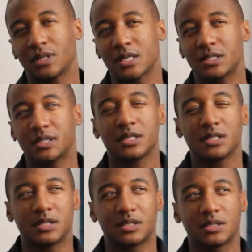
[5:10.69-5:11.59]

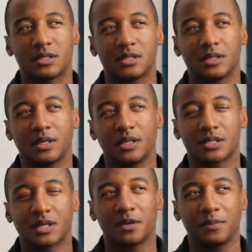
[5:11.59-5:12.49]
it's
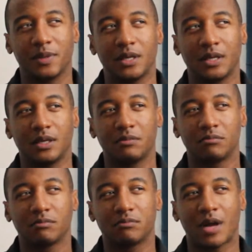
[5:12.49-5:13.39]
gonna be
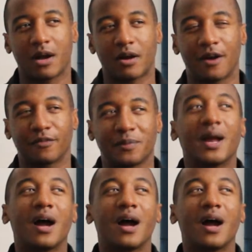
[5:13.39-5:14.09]
alcohol for me.